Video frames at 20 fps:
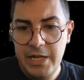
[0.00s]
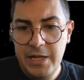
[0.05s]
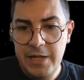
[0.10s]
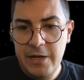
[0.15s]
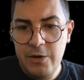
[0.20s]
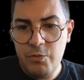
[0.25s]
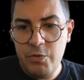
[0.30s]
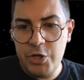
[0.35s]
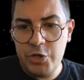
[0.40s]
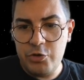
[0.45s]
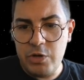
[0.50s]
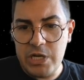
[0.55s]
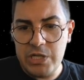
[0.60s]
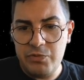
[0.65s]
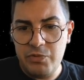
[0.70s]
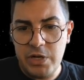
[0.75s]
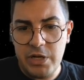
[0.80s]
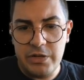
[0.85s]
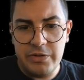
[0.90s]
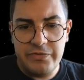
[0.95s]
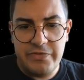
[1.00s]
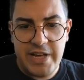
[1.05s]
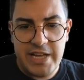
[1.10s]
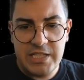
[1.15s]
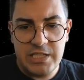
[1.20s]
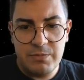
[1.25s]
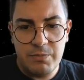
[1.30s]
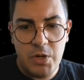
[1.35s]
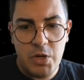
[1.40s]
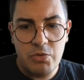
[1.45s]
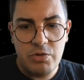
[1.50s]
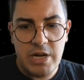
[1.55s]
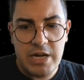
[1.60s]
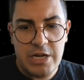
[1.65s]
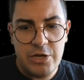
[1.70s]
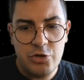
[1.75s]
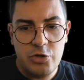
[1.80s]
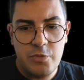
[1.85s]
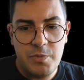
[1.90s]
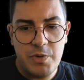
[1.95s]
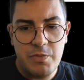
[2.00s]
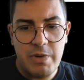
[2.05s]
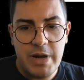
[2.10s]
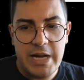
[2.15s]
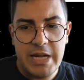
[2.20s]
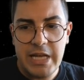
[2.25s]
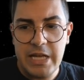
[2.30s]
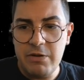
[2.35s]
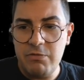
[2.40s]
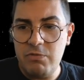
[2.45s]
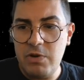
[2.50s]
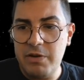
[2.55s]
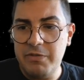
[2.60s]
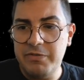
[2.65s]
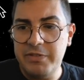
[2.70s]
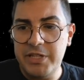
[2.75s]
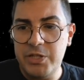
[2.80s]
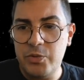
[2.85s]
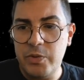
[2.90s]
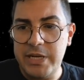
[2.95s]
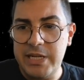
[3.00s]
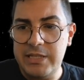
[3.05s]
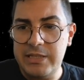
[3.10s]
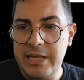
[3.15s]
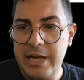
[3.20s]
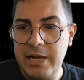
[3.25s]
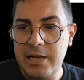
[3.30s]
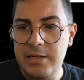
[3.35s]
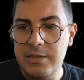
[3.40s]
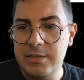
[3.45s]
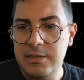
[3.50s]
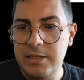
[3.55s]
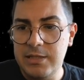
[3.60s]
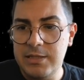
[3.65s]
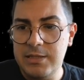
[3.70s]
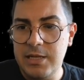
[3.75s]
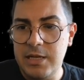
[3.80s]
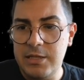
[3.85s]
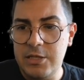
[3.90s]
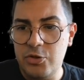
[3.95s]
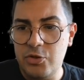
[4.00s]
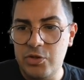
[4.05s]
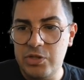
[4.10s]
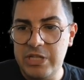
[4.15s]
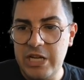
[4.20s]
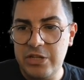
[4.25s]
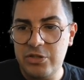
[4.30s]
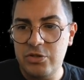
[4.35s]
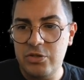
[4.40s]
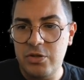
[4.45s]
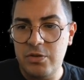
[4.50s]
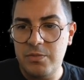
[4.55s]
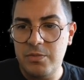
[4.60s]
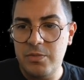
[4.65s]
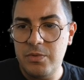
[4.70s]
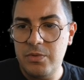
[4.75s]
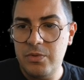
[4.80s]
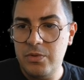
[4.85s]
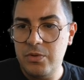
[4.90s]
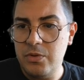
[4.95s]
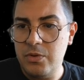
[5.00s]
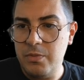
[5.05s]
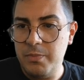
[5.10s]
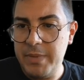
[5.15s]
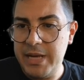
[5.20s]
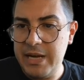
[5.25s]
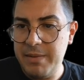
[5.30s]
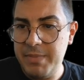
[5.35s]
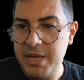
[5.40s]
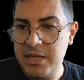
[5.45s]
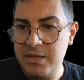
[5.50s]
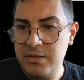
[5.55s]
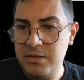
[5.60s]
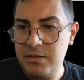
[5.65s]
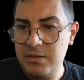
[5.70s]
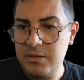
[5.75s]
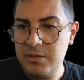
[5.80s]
We're transferring in fast mode and it should be ready in roughly 20 seconds. Let's sign the transaction on Metamask.